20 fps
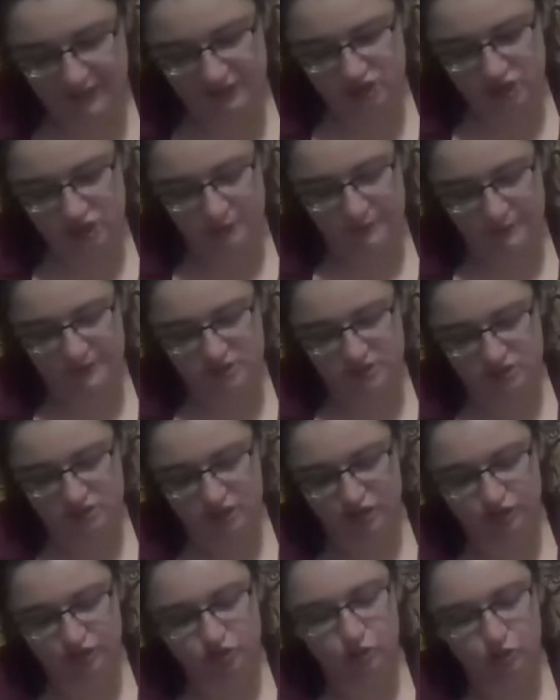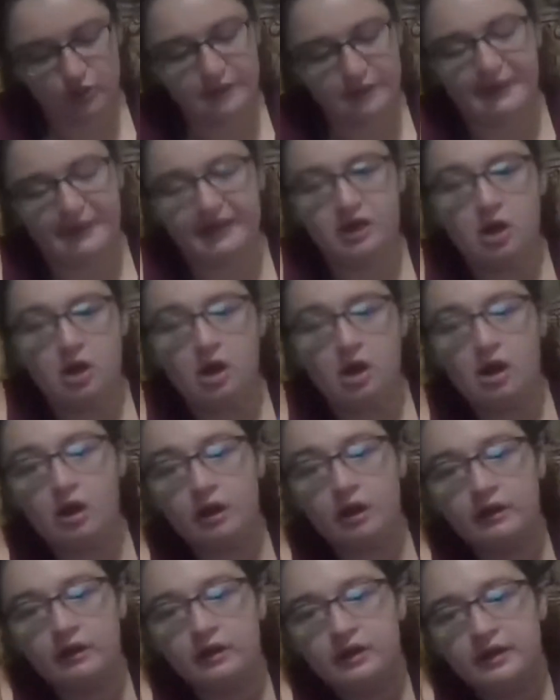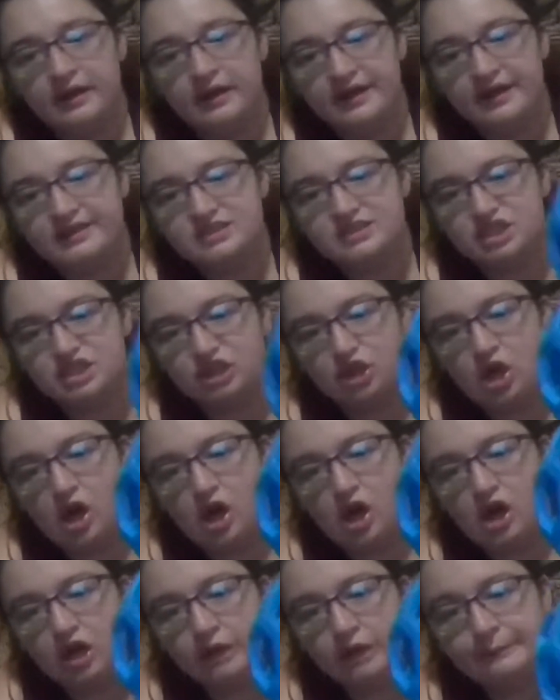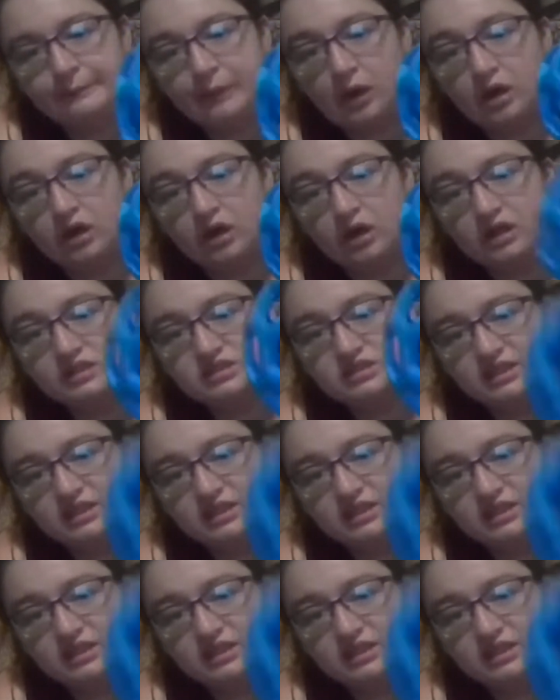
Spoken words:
up is another toy by Kong. It's their Kong balls. It's